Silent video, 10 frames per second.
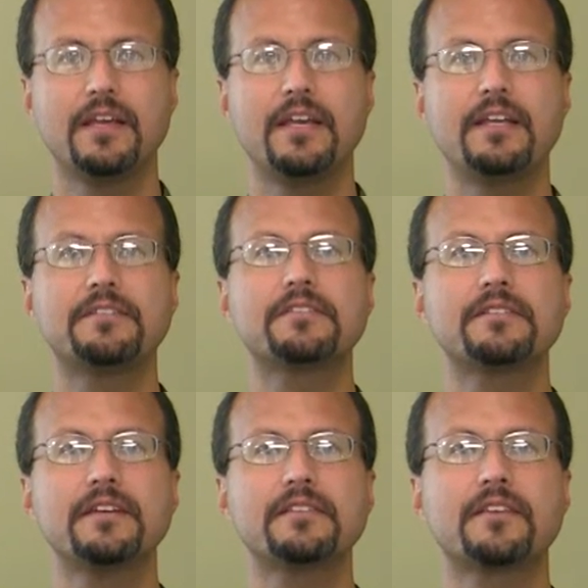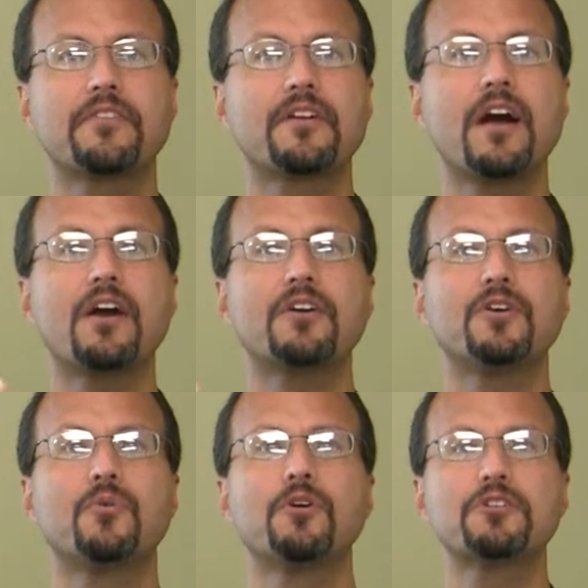he insists that they're not going
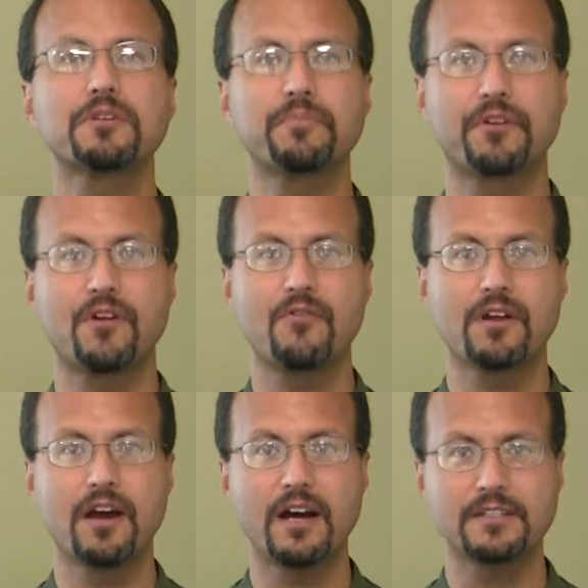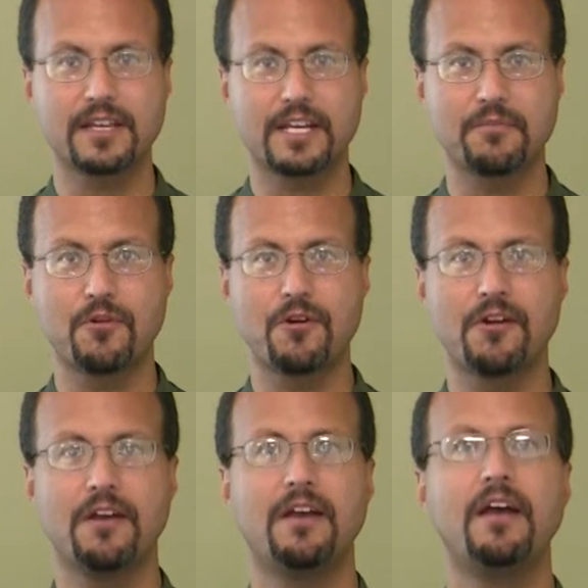to worship their own gods
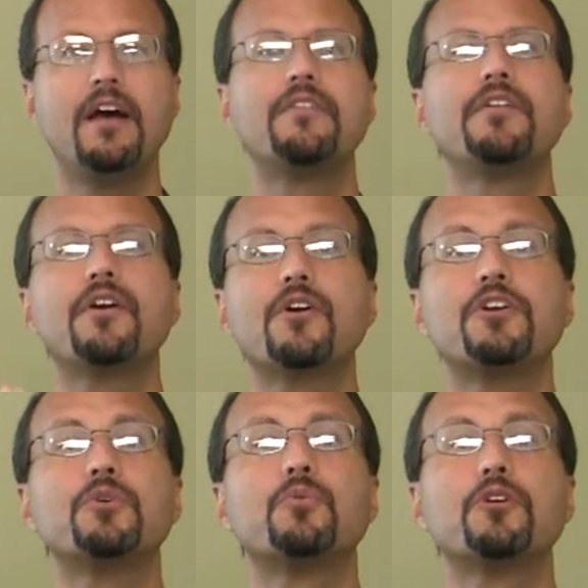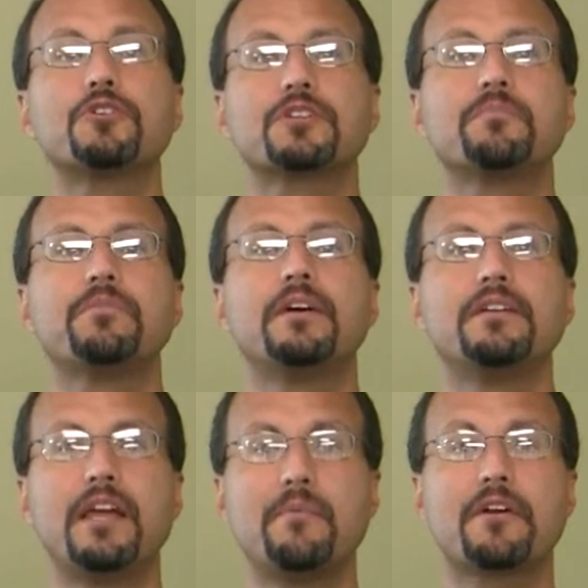anymore. They're going to worship
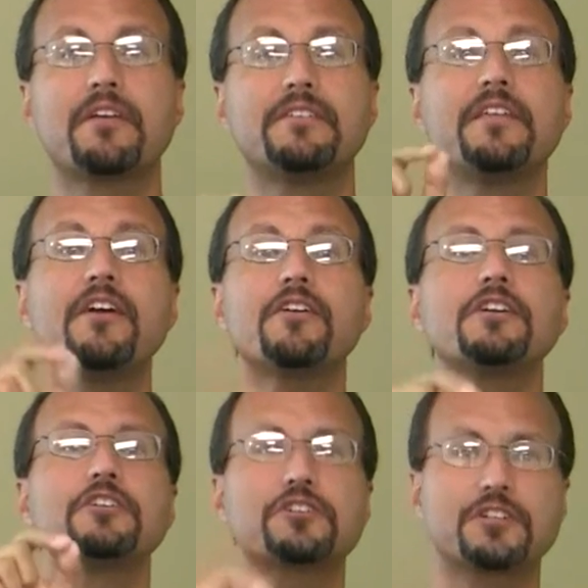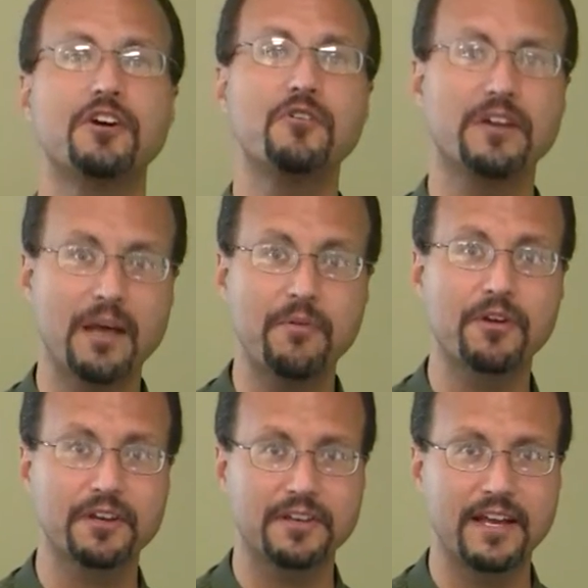Nebuchadnezzar. They're going to show
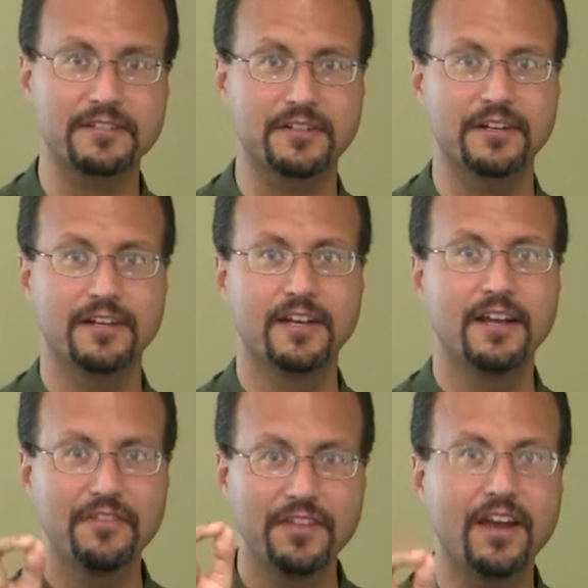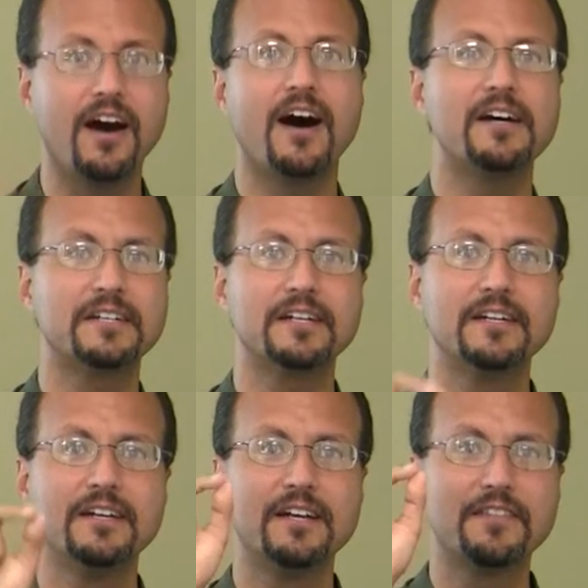Nebuchadnezzar the
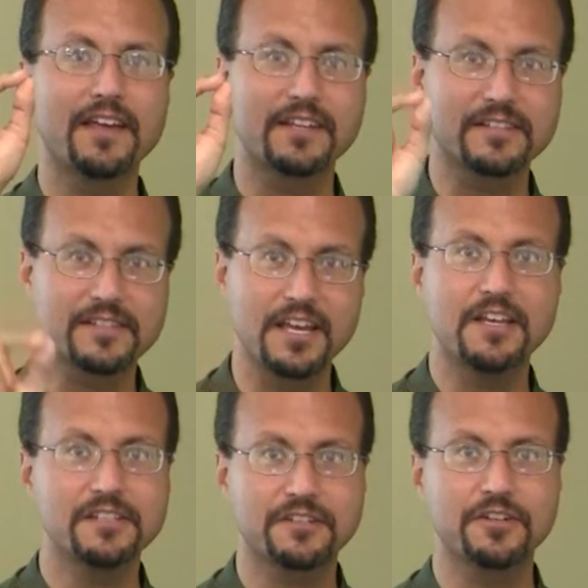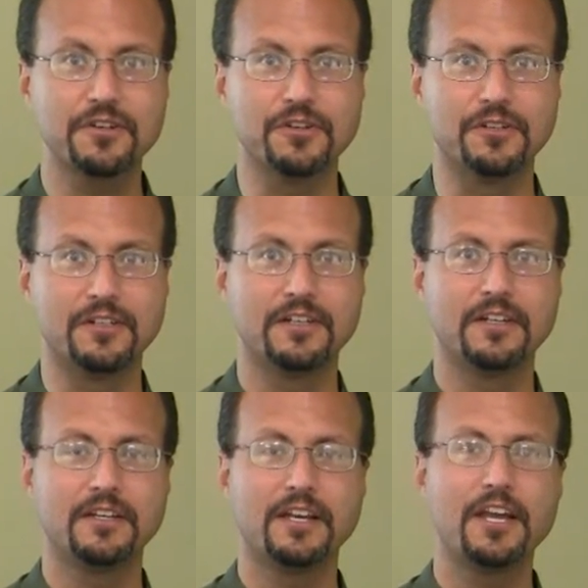honor that is his due
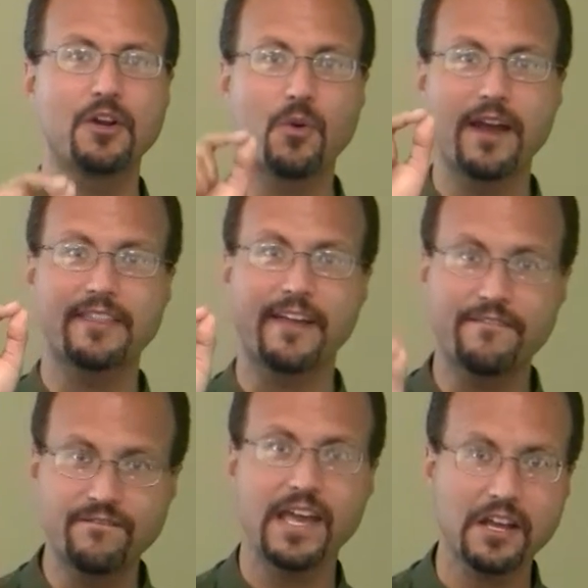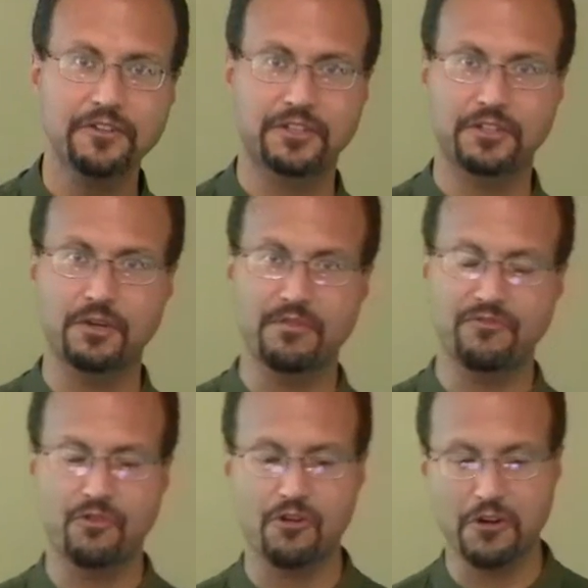in a way they failed to do
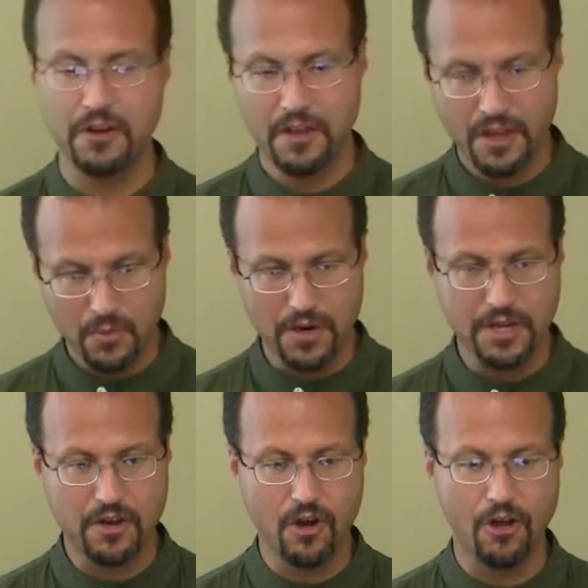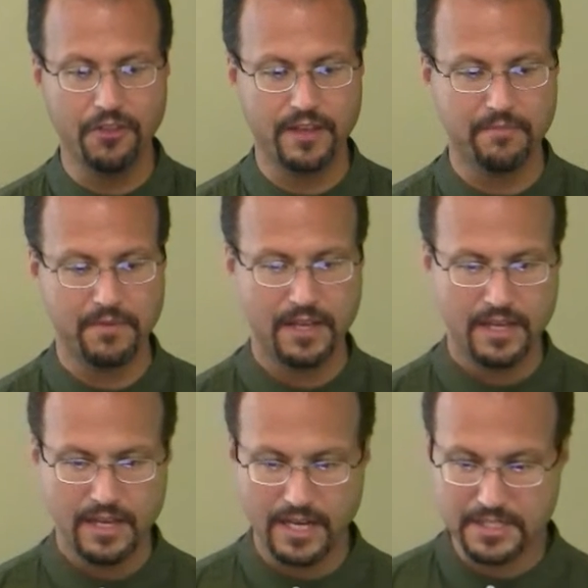before when he called them
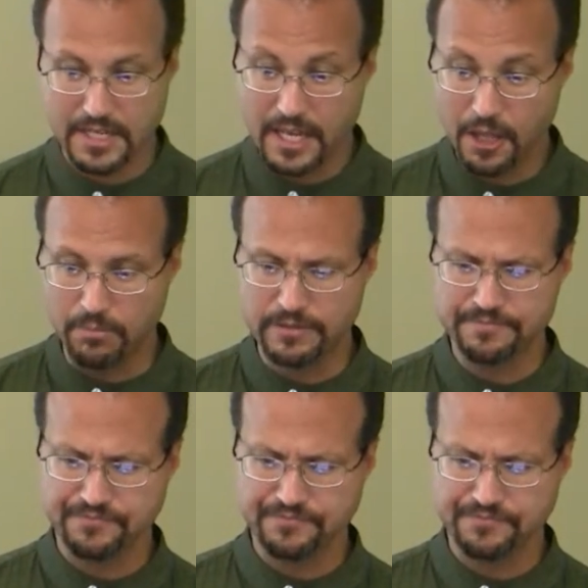to help.